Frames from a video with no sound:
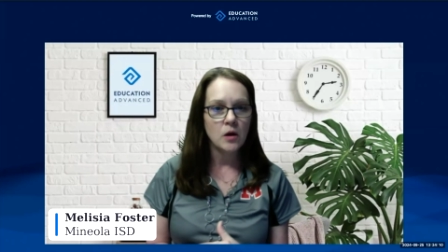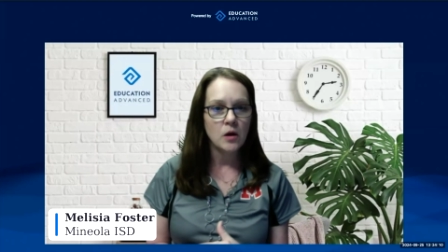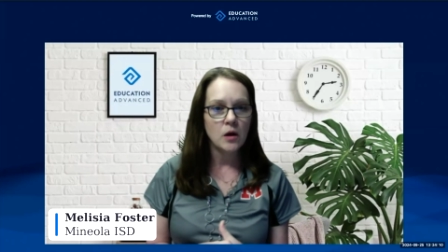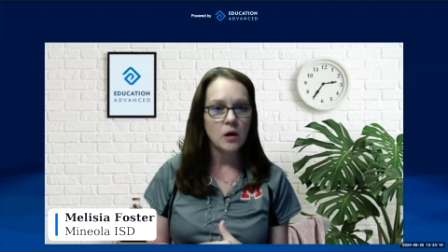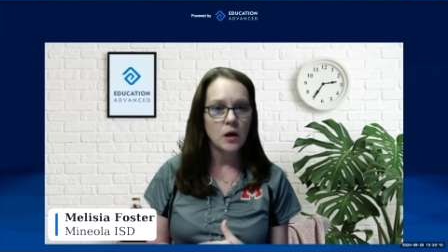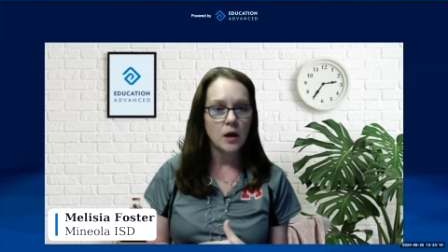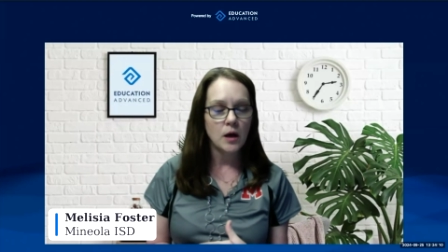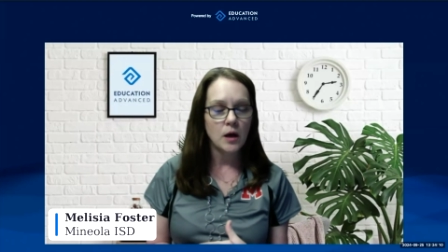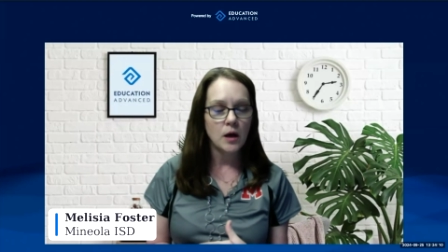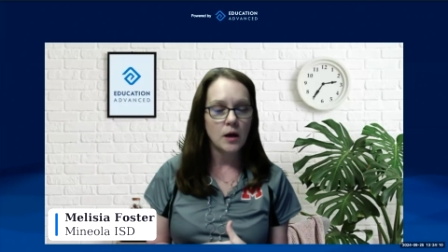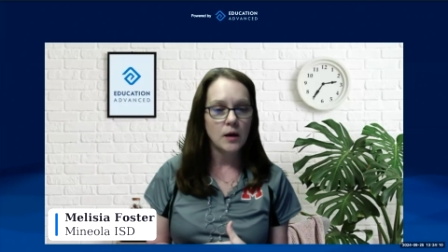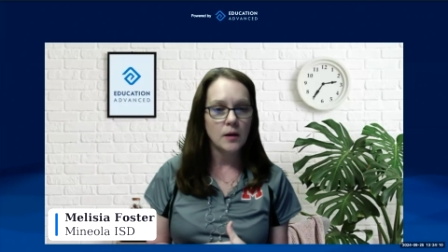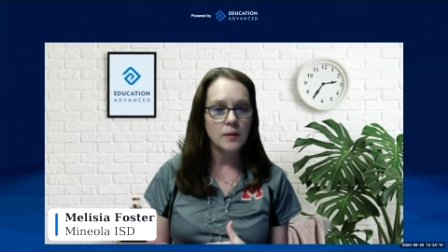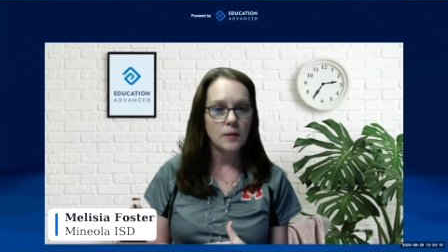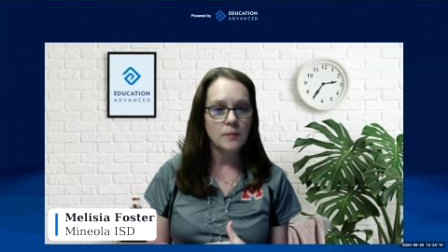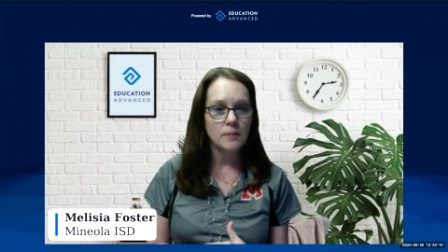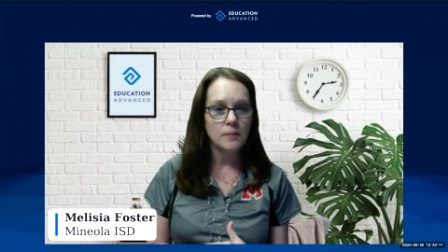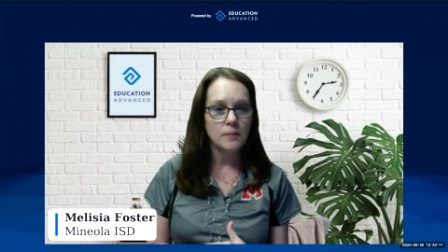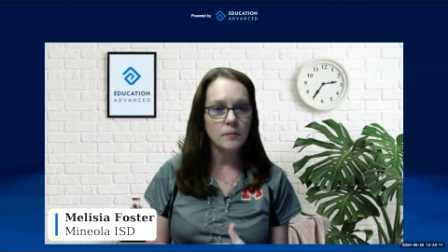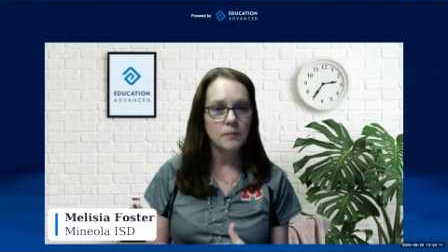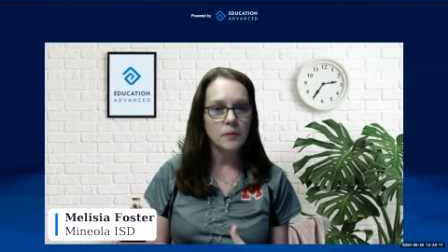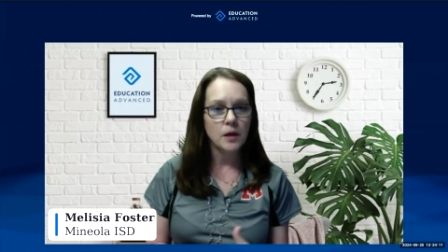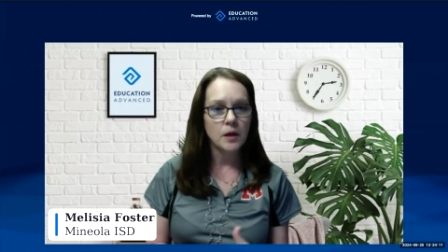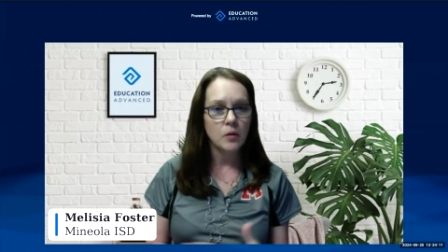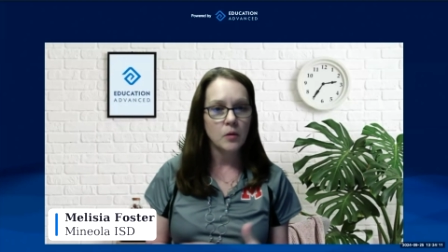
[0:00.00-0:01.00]
um,
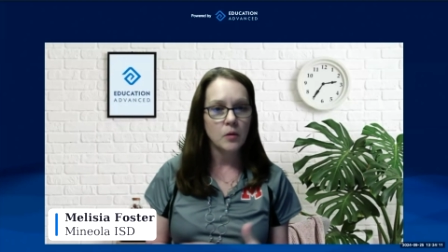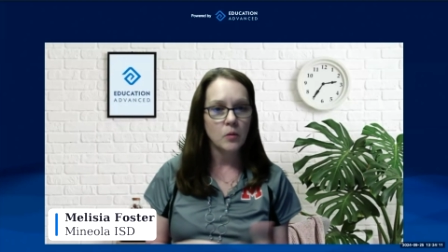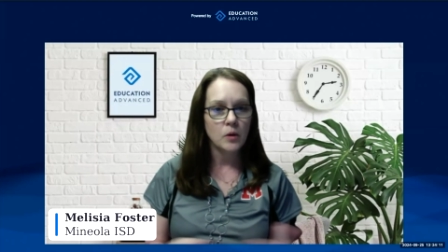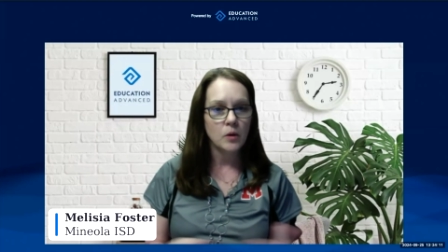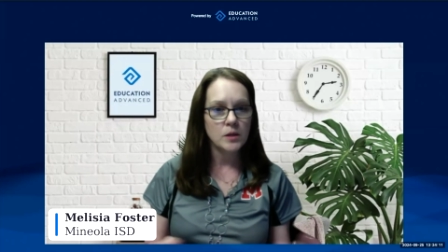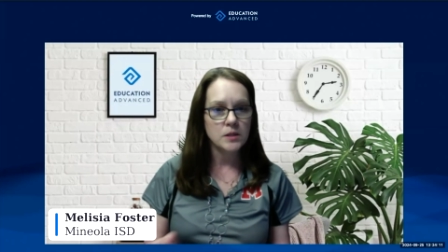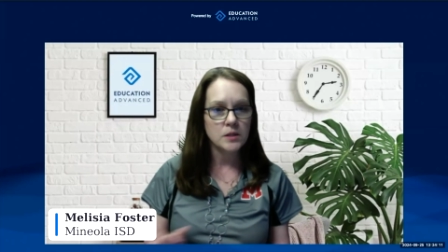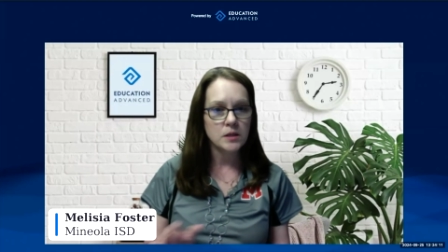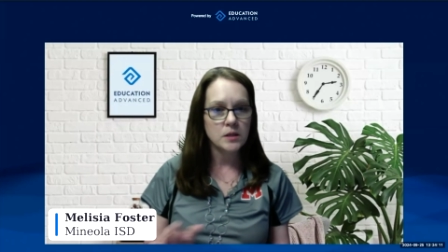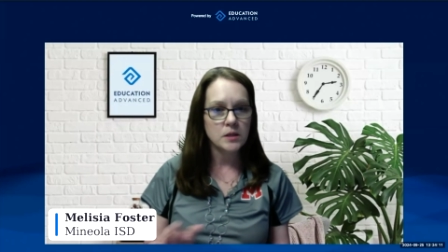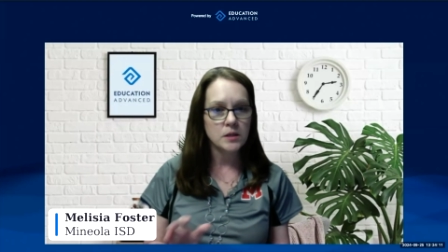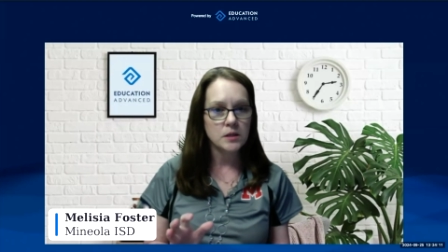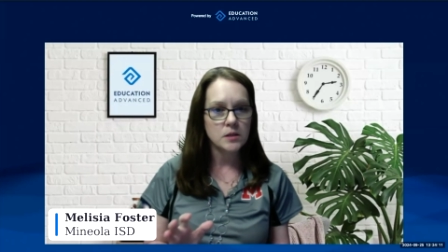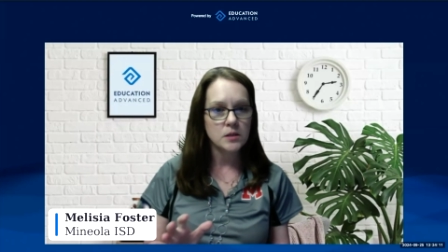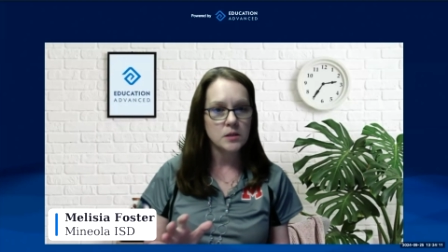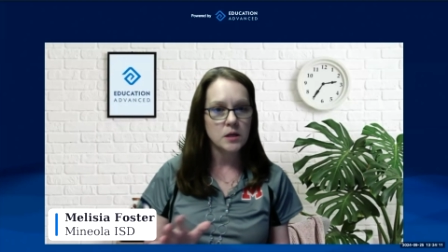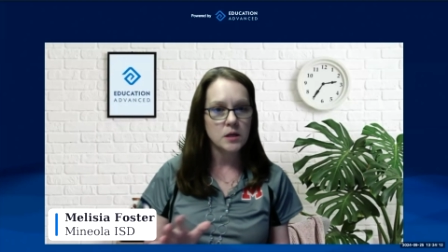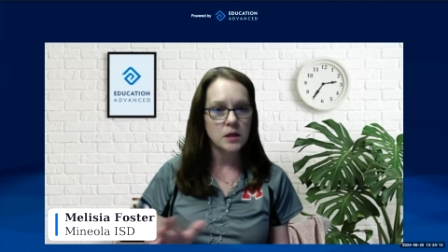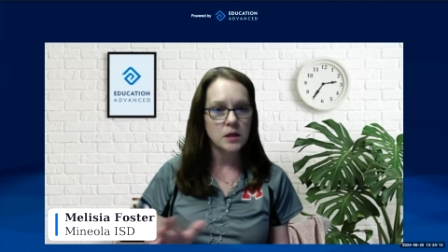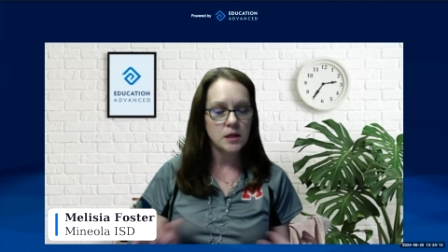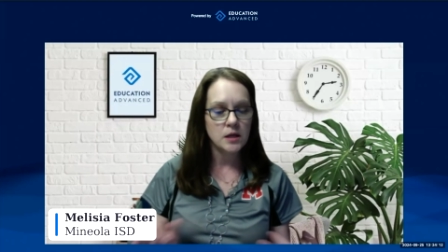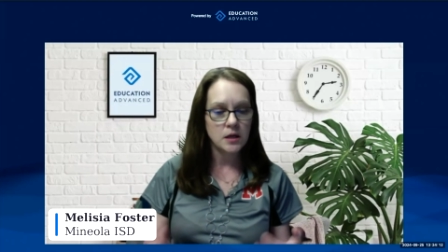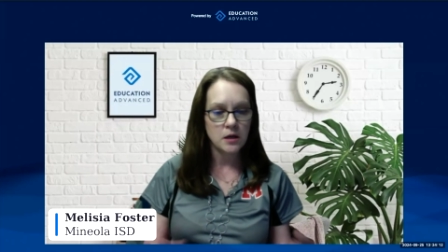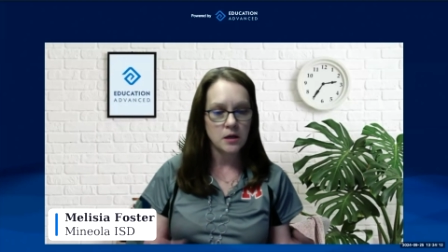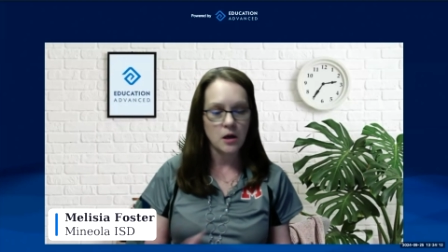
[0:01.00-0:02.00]
it wasn't, it
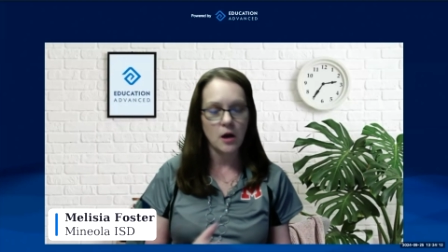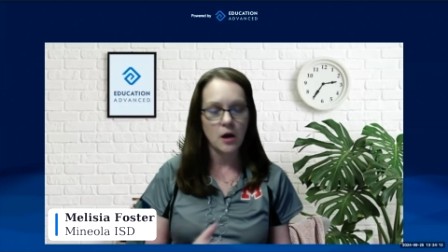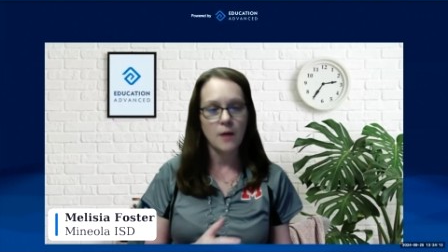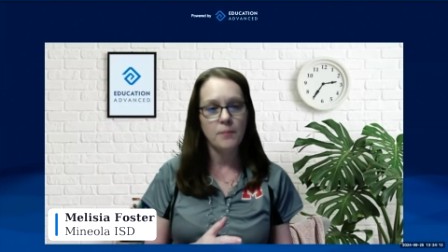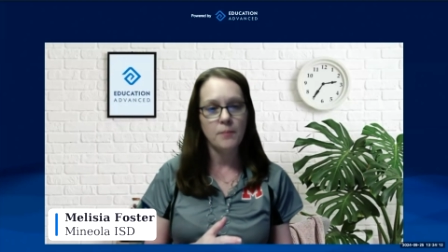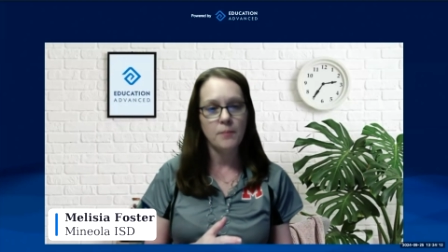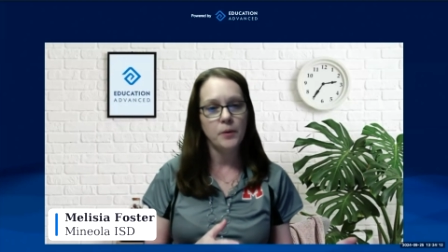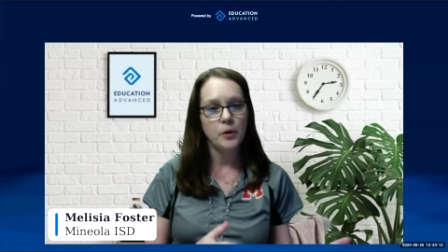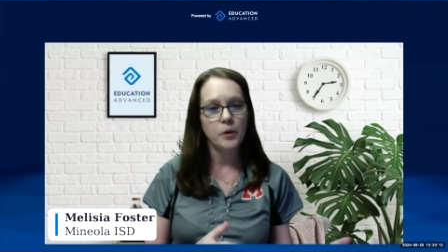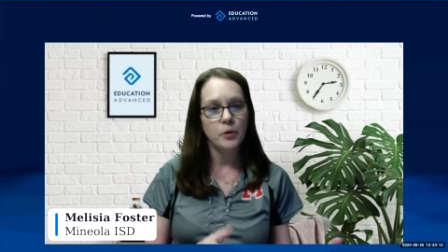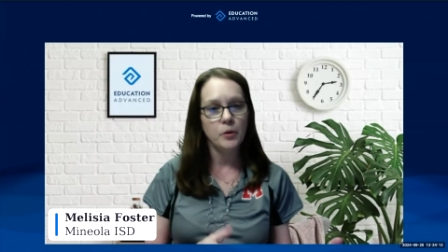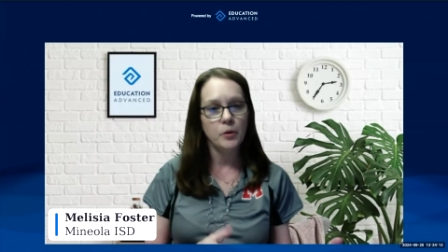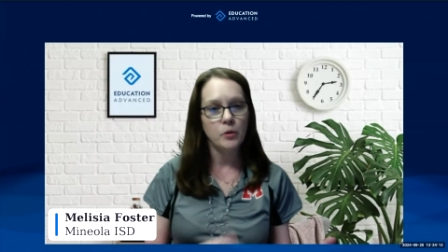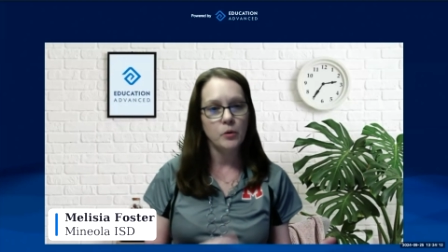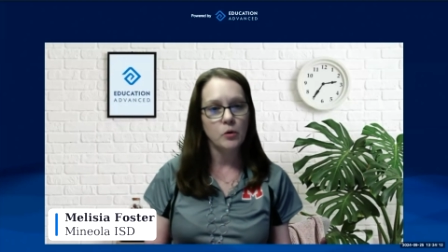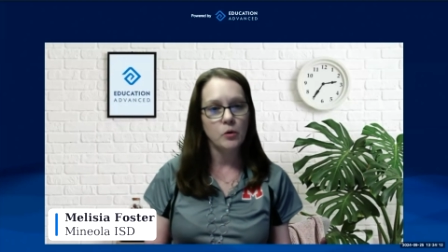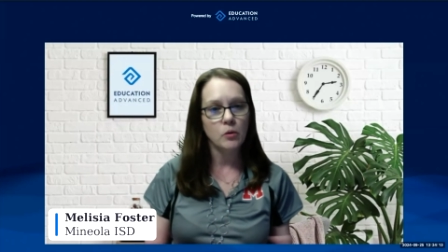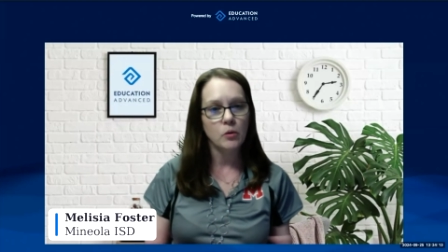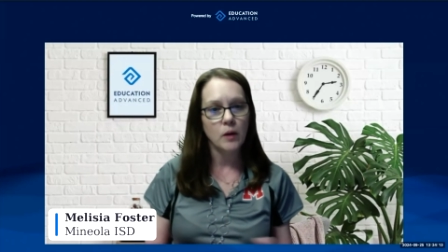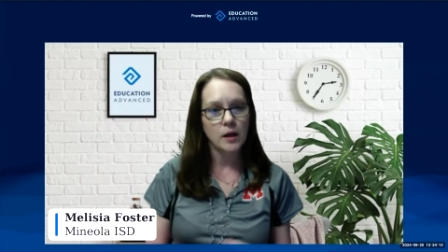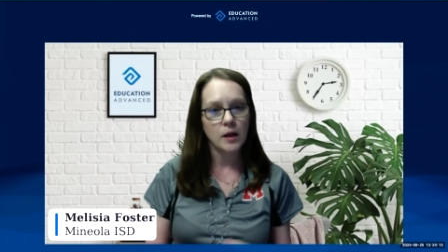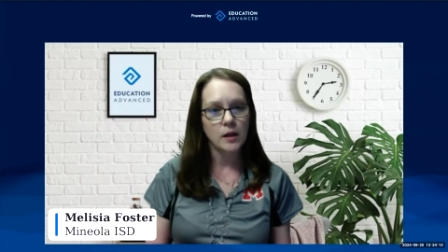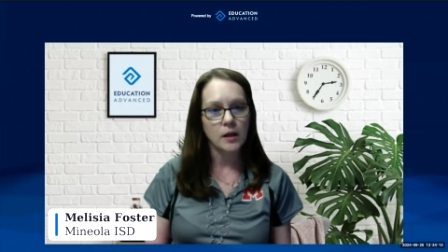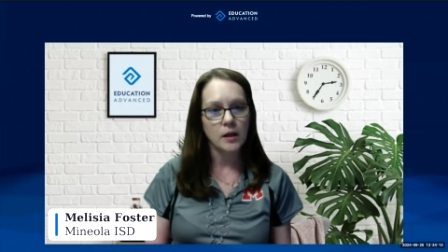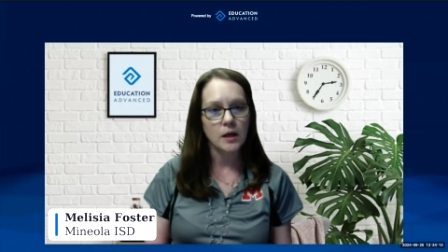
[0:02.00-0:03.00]
didn't upload
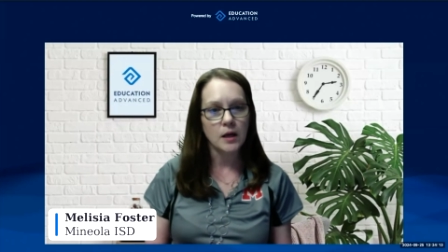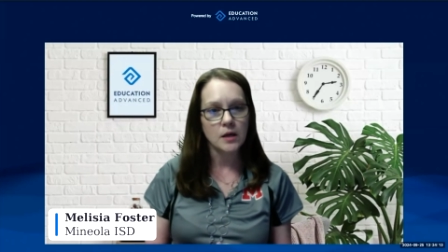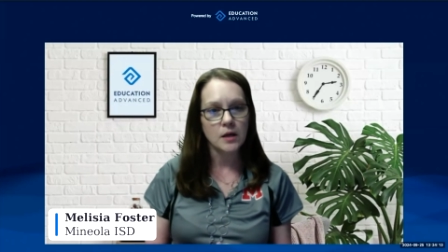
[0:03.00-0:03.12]
correctly.